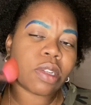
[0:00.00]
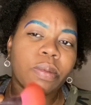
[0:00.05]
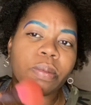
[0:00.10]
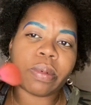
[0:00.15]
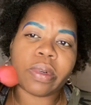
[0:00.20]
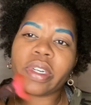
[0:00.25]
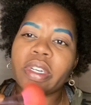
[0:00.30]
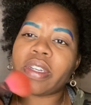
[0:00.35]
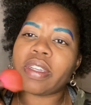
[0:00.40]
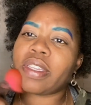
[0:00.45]

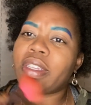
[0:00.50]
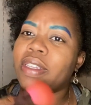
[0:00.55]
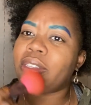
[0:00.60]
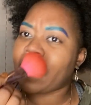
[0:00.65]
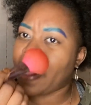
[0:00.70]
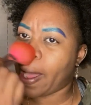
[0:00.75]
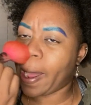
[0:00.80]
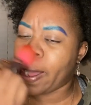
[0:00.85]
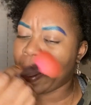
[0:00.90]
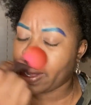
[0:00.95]
brush this
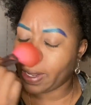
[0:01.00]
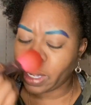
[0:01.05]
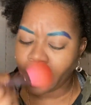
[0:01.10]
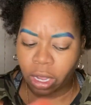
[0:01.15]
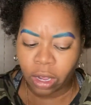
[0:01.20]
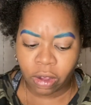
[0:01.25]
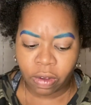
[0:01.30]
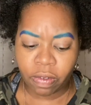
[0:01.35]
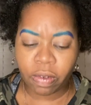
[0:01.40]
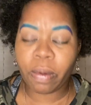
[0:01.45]
all
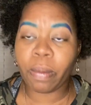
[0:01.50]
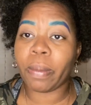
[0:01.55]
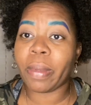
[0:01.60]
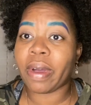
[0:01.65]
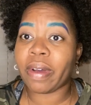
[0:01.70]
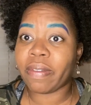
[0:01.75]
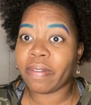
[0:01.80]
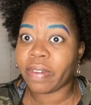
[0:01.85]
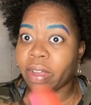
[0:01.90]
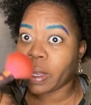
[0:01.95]
over my
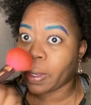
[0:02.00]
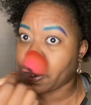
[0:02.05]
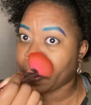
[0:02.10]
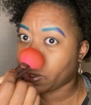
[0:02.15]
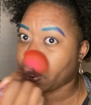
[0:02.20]
face.